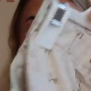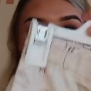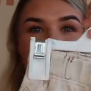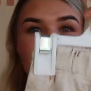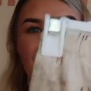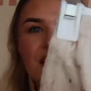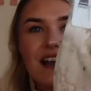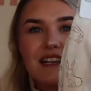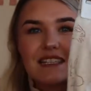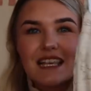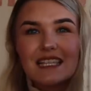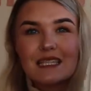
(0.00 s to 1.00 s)
they're really
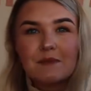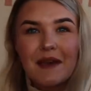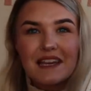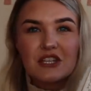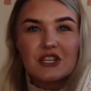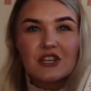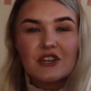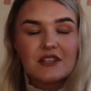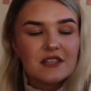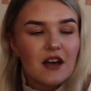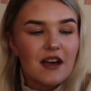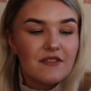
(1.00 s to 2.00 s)
nice, they're
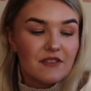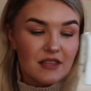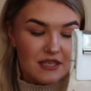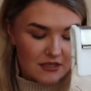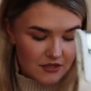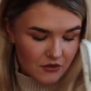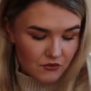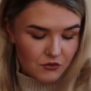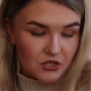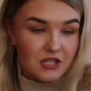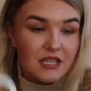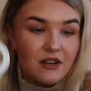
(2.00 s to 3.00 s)
spacious. I think these are so
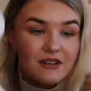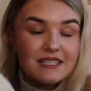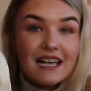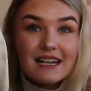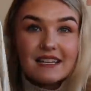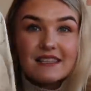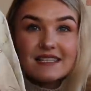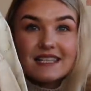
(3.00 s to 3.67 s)
gorgeous. They're exactly the